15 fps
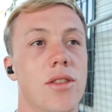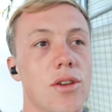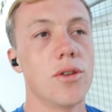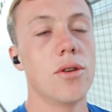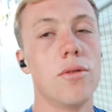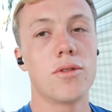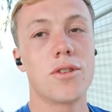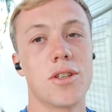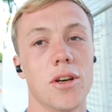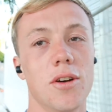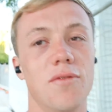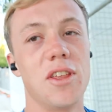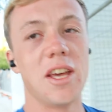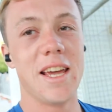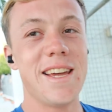the use
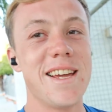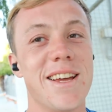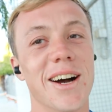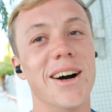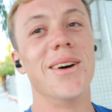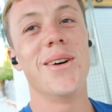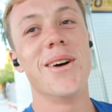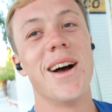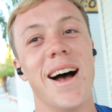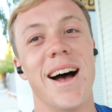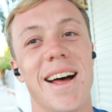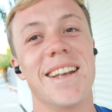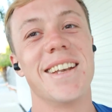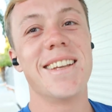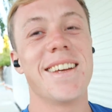of the ego
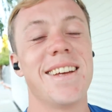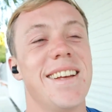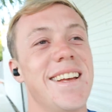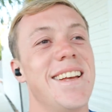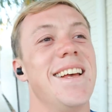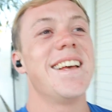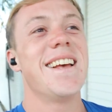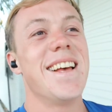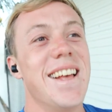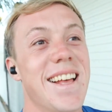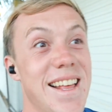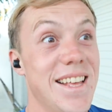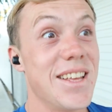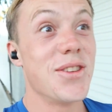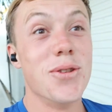and
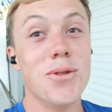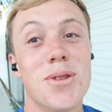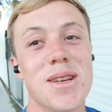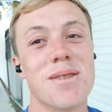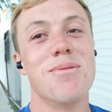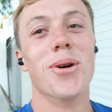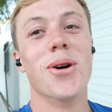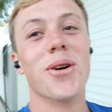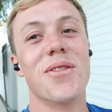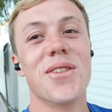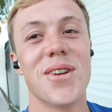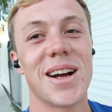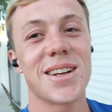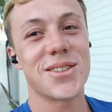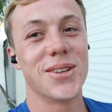using more of
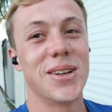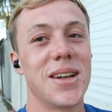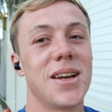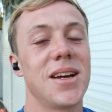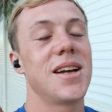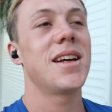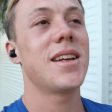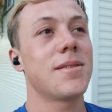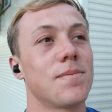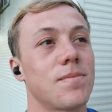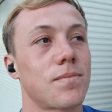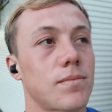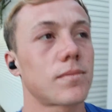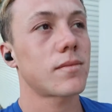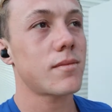your actual
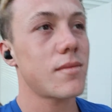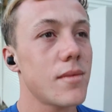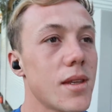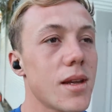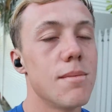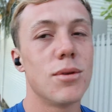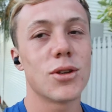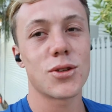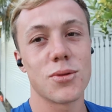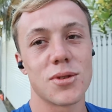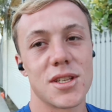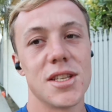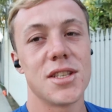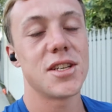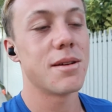
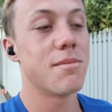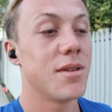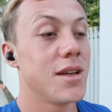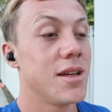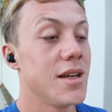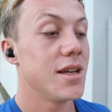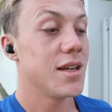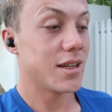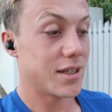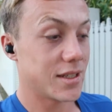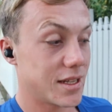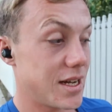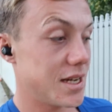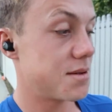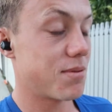muscles in the gym,
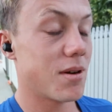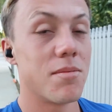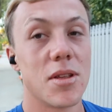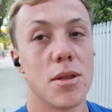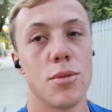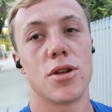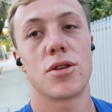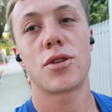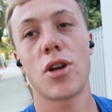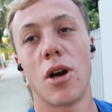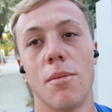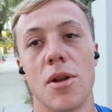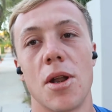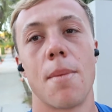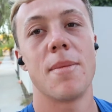because that is probably the most
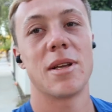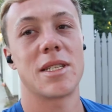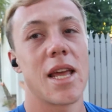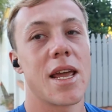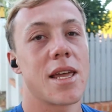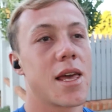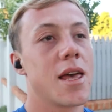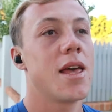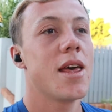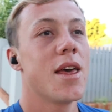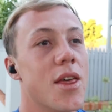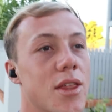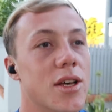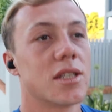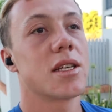common mistake
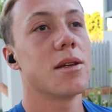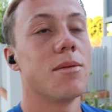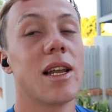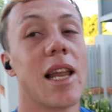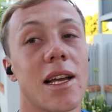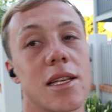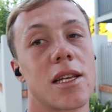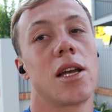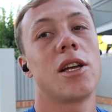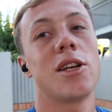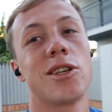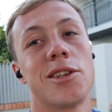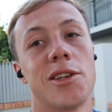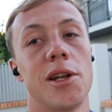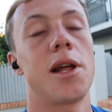that I see with legs.
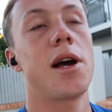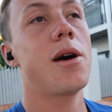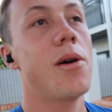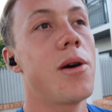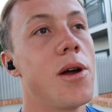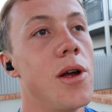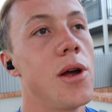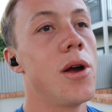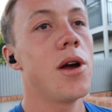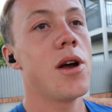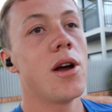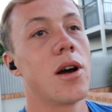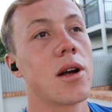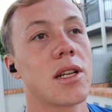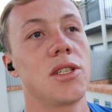So now
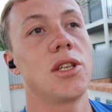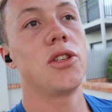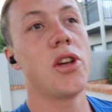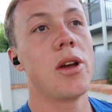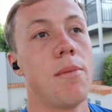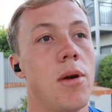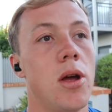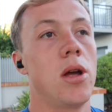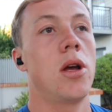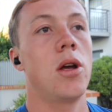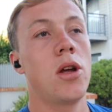I'll get to the gym